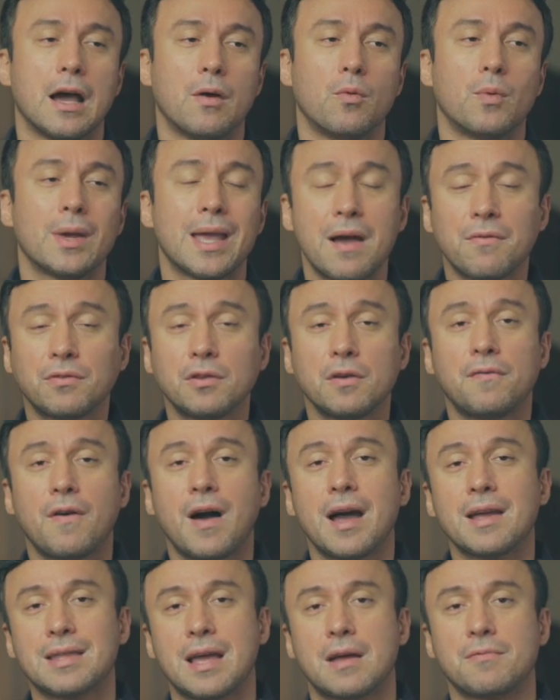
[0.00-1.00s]
we have to
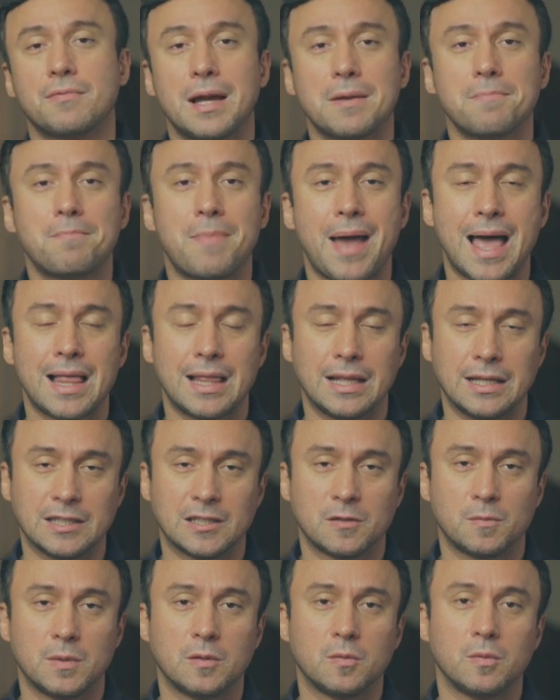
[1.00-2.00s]
find that right
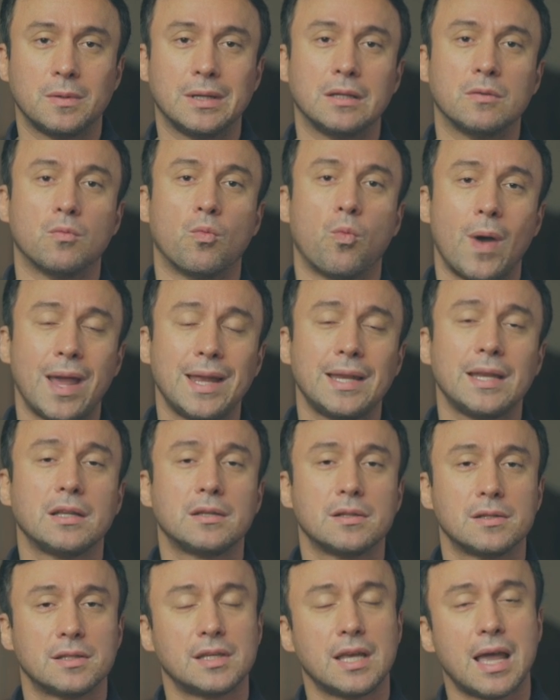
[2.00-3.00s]
balance between waiting
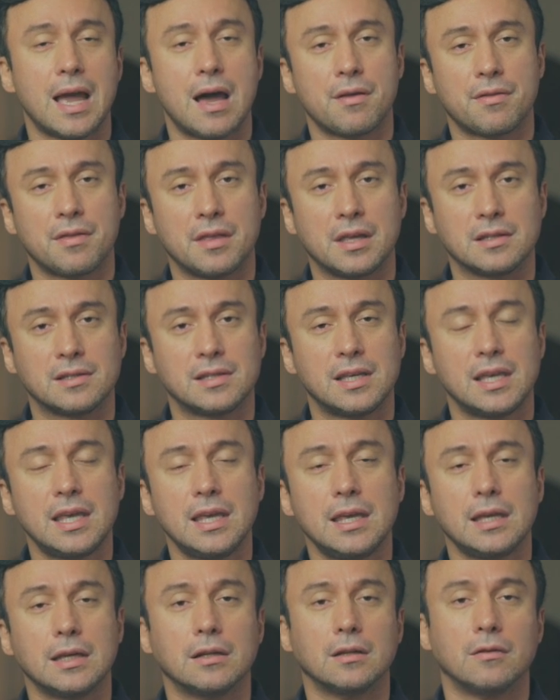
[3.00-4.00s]
to see how things
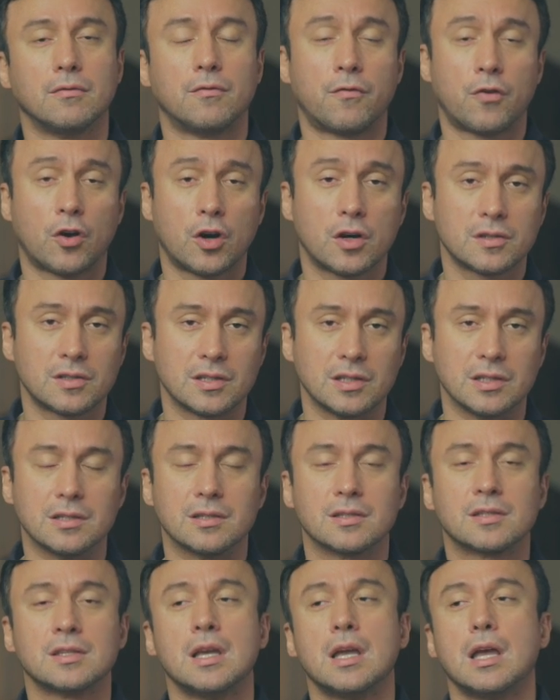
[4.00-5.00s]
heal
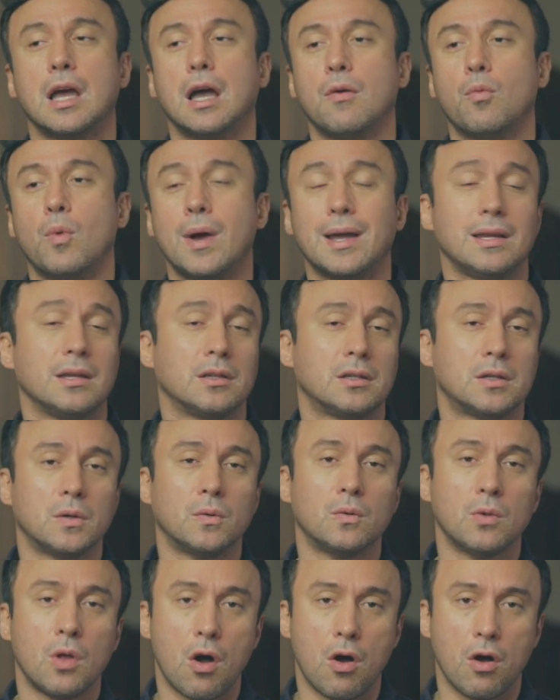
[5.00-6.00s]
versus waiting too
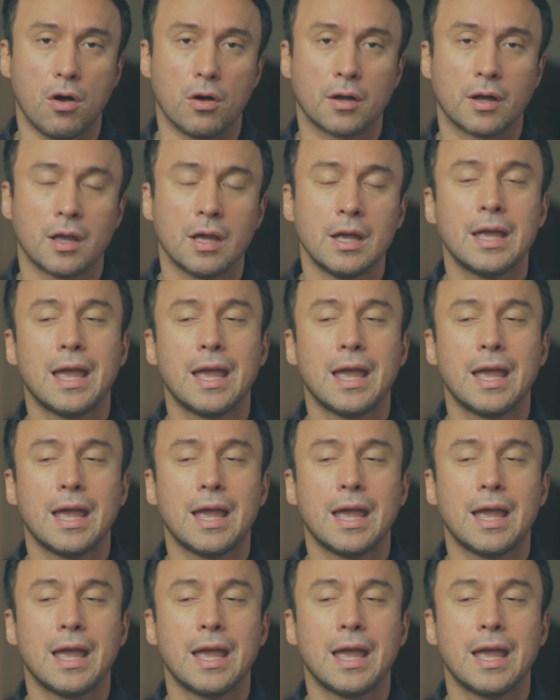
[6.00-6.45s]
long.